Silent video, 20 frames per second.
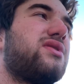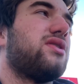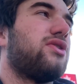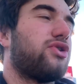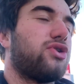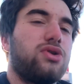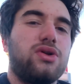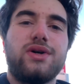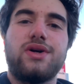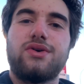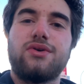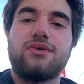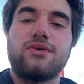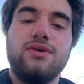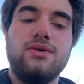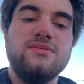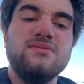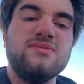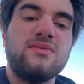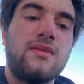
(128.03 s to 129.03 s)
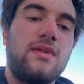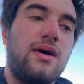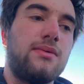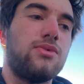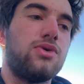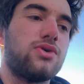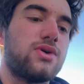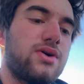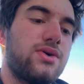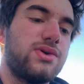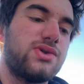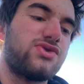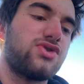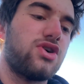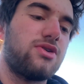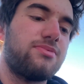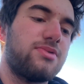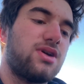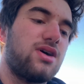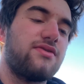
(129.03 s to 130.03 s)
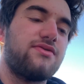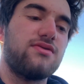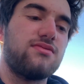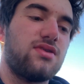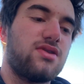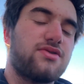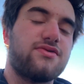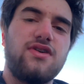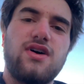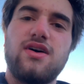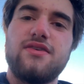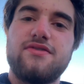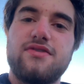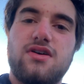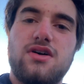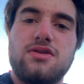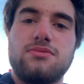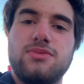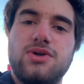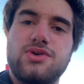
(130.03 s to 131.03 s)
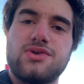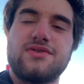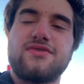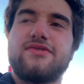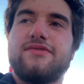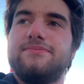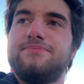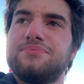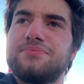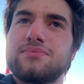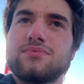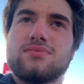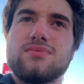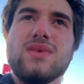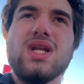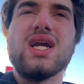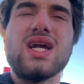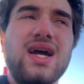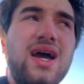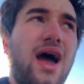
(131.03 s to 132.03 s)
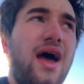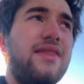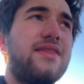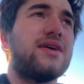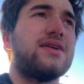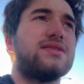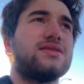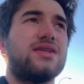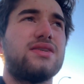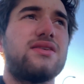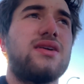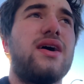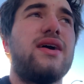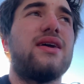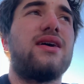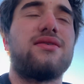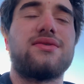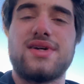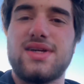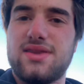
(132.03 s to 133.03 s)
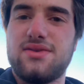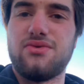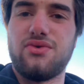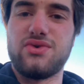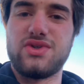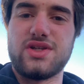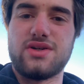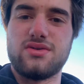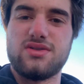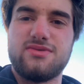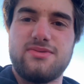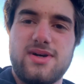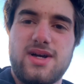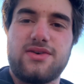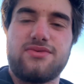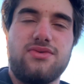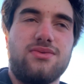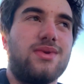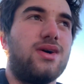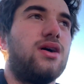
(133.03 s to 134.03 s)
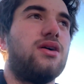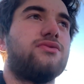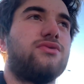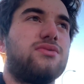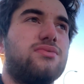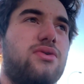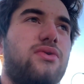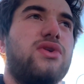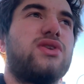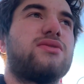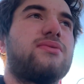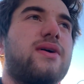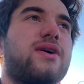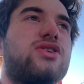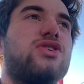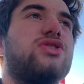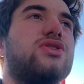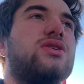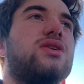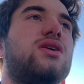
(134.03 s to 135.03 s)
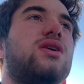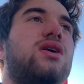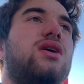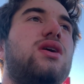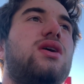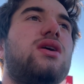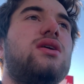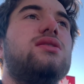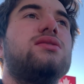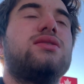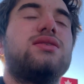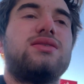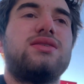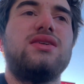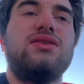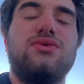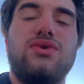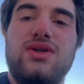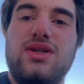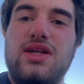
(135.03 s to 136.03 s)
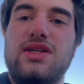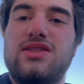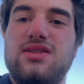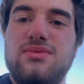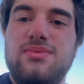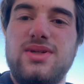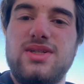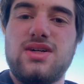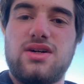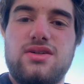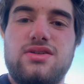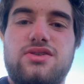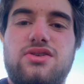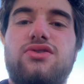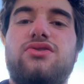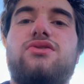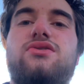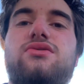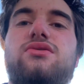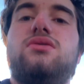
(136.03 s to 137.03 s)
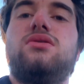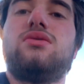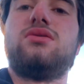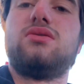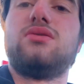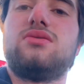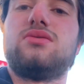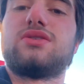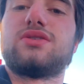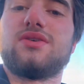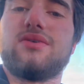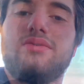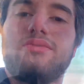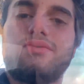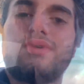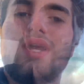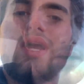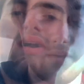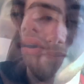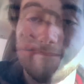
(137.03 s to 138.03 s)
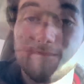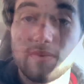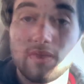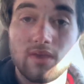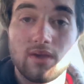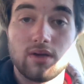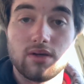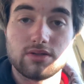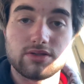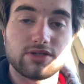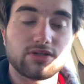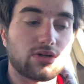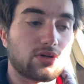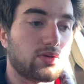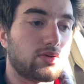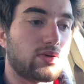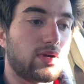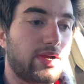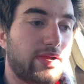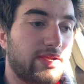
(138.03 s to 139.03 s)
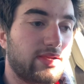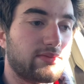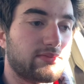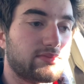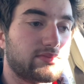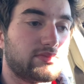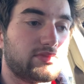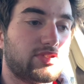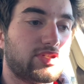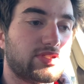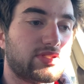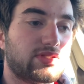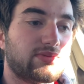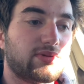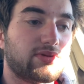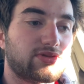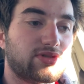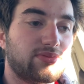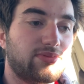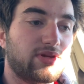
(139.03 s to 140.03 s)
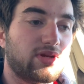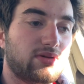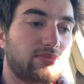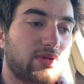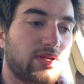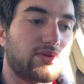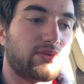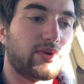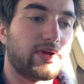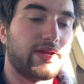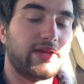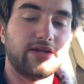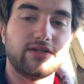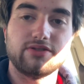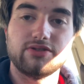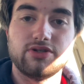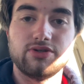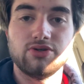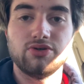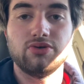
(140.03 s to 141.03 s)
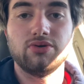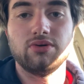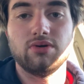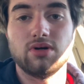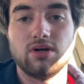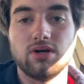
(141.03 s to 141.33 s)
earlier, I'm gonna go and drop it off at Mark 5 Automotive, and then tonight I'll get the results back from the 100-point inspection to see what needs to be done to her. So yeah. So I am just about to be on my way to